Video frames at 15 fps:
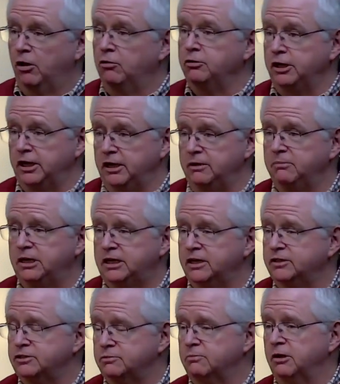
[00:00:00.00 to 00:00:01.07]
own any
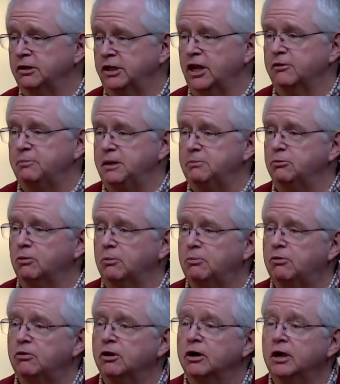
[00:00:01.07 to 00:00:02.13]
because a lot of people were
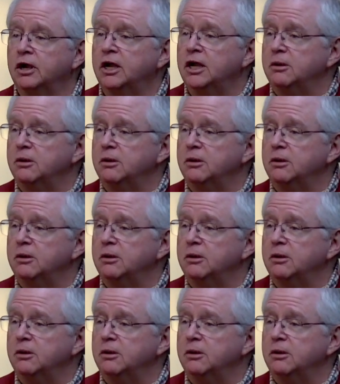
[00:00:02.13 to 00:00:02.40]
poor.